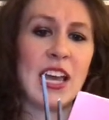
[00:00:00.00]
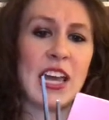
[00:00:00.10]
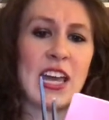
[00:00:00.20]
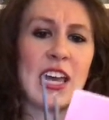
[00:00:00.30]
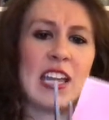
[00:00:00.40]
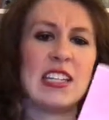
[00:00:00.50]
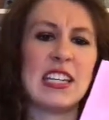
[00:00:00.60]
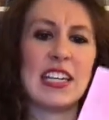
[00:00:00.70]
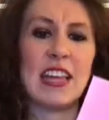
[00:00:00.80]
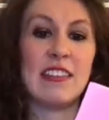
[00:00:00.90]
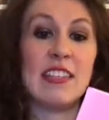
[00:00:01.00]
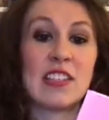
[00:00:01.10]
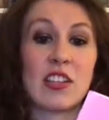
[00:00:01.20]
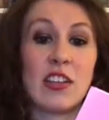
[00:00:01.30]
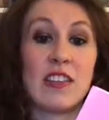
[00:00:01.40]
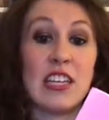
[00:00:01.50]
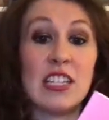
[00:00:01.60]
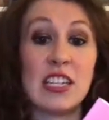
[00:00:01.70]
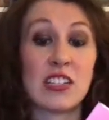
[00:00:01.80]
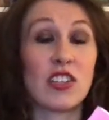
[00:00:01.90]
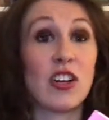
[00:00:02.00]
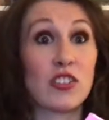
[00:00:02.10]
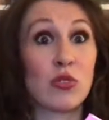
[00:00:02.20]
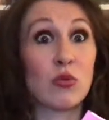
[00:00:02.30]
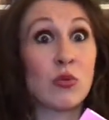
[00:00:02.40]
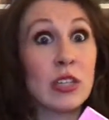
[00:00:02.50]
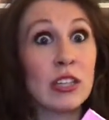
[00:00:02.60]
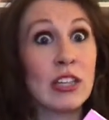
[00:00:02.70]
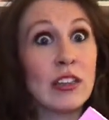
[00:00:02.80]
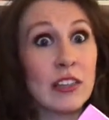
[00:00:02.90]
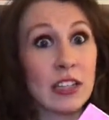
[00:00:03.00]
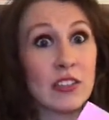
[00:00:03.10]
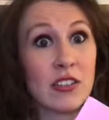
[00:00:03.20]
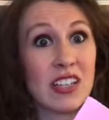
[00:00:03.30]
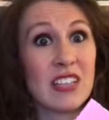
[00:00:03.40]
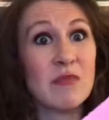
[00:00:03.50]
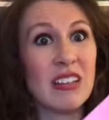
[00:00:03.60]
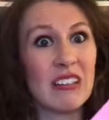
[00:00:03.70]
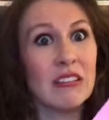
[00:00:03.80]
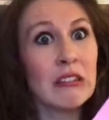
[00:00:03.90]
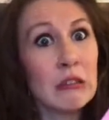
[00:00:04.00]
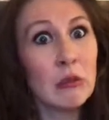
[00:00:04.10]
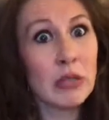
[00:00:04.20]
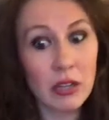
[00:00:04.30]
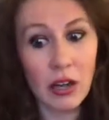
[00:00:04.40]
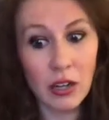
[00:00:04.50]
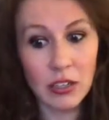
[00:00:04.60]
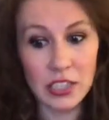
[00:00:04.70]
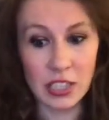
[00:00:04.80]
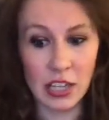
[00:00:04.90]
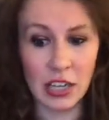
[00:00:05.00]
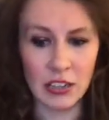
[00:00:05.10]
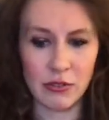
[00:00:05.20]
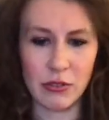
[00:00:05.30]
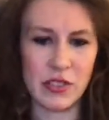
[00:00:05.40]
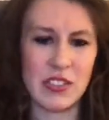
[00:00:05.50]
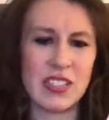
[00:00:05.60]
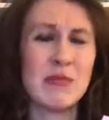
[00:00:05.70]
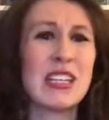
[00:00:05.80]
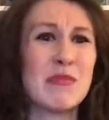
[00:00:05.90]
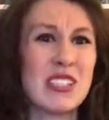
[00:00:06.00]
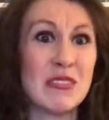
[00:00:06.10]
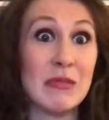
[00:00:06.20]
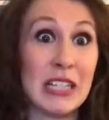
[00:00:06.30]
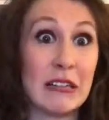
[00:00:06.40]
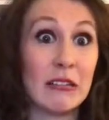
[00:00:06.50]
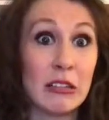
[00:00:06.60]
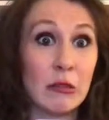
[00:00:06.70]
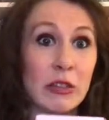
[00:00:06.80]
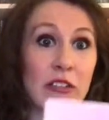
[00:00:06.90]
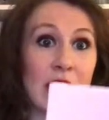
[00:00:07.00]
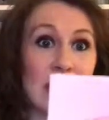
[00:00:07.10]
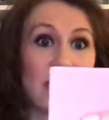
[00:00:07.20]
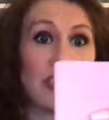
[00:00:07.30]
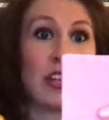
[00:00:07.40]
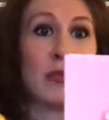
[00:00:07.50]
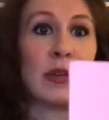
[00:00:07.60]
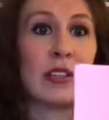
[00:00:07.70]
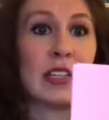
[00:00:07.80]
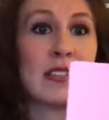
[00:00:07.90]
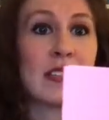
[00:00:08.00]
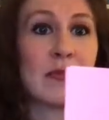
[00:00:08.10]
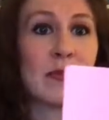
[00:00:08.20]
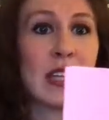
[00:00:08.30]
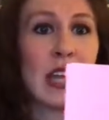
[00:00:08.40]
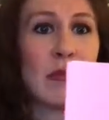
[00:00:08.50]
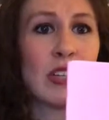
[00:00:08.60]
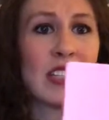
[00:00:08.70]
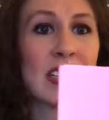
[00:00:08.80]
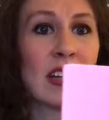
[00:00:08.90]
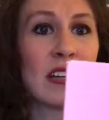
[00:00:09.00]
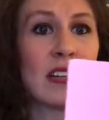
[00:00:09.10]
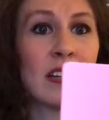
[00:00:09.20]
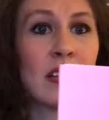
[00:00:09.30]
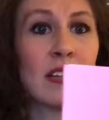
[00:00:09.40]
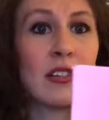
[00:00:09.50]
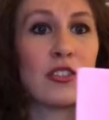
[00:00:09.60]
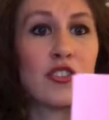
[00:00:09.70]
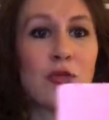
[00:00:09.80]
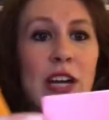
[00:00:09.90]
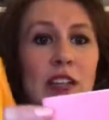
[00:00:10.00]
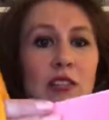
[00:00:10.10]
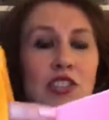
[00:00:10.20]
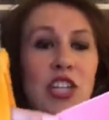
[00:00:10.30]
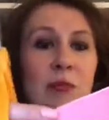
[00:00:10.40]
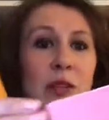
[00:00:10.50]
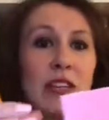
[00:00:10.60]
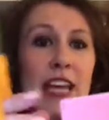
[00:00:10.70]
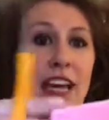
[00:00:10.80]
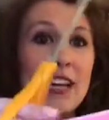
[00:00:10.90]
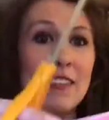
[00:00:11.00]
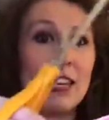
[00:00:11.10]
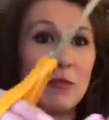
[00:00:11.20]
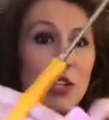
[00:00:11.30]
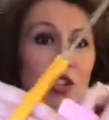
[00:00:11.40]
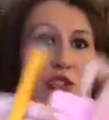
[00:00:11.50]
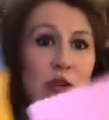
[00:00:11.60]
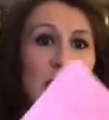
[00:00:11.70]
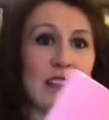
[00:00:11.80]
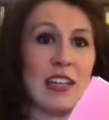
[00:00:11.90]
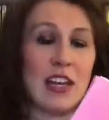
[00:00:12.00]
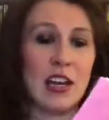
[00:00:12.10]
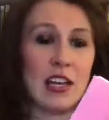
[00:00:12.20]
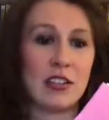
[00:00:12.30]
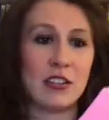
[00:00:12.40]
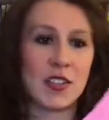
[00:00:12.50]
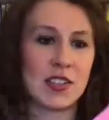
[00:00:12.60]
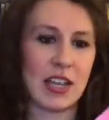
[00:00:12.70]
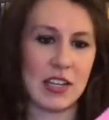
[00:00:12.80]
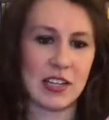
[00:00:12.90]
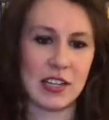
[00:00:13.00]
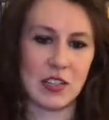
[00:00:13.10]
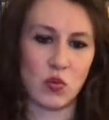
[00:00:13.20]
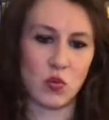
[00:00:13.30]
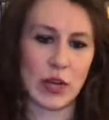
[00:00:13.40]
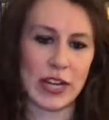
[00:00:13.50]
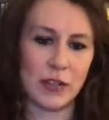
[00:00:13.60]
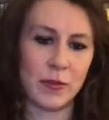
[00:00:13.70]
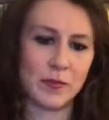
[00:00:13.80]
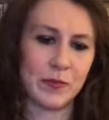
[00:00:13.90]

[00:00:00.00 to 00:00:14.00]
And again, the index cards are really thick, so they can be a little bit hard to cut through. So sometimes you need a little bit of extra help on this. Just cut a little triangle shape like that, and then I'm going to do it on the other side as well.